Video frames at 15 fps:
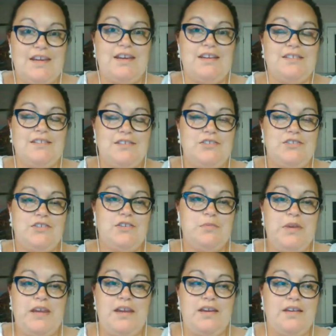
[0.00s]
Yes, it
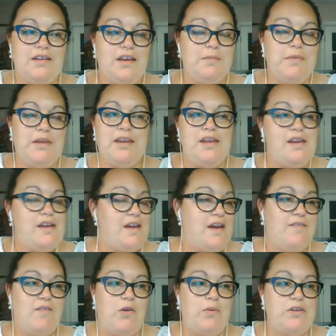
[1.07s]
took me, I mean,
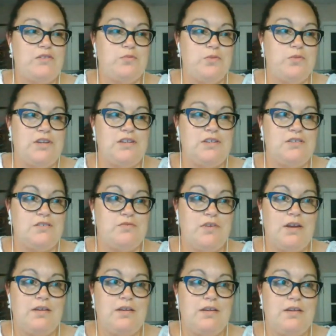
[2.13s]
I've always wanted to
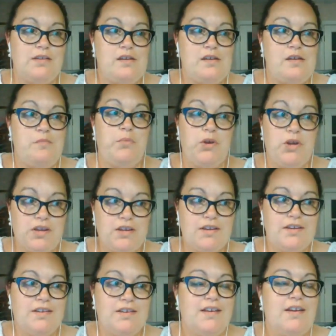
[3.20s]
write a
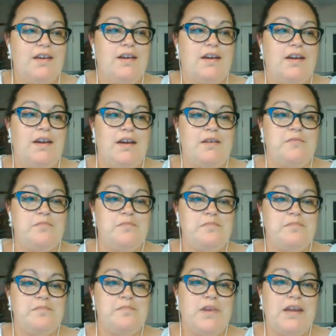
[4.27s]
book, and
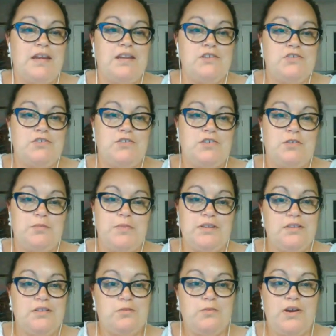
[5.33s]
it just took me a
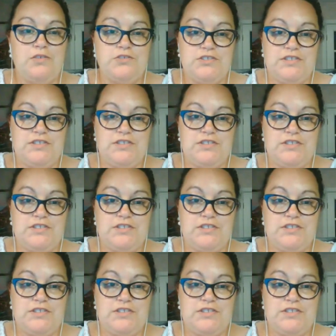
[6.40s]
little while just